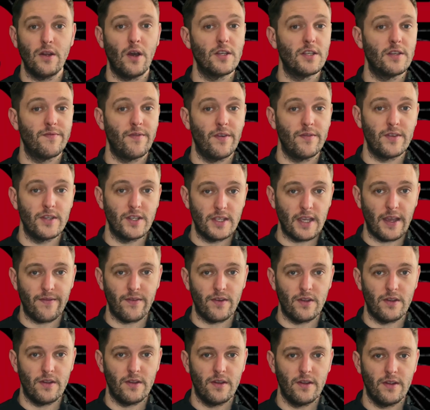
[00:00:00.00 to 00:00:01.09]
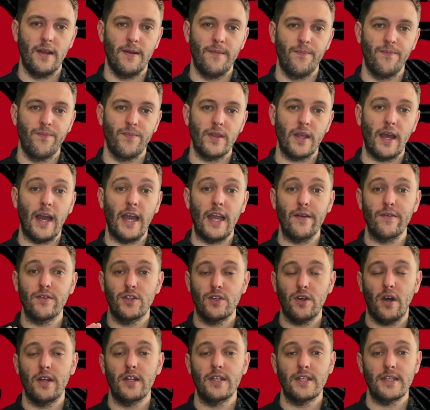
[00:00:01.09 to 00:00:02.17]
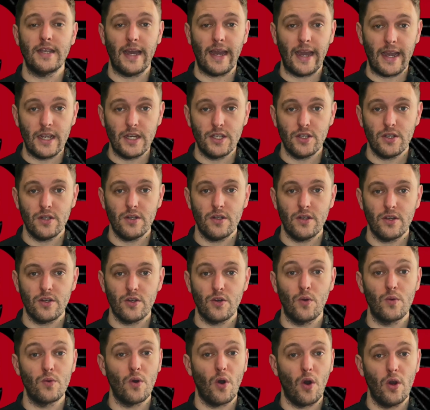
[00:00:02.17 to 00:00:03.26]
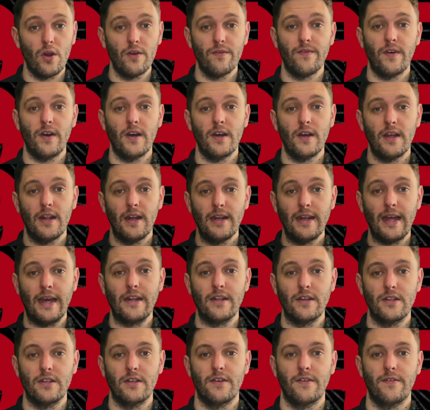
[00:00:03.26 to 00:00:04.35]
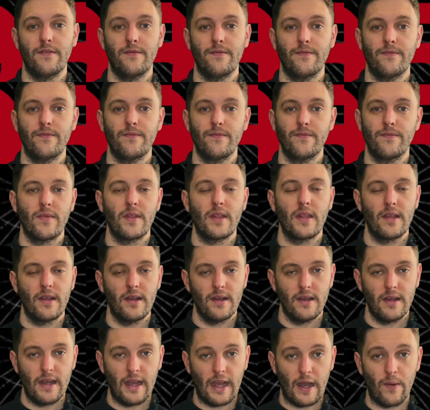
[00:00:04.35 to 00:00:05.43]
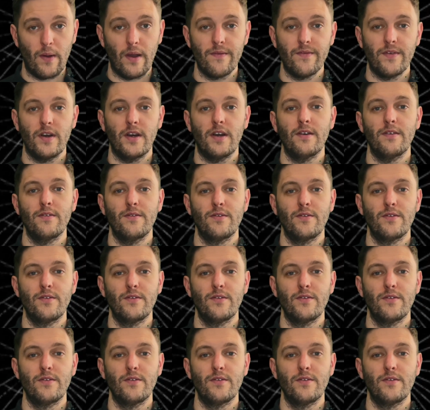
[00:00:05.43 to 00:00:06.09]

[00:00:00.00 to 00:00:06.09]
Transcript: 1957, a retired estate agent called Oliver Leonard. However,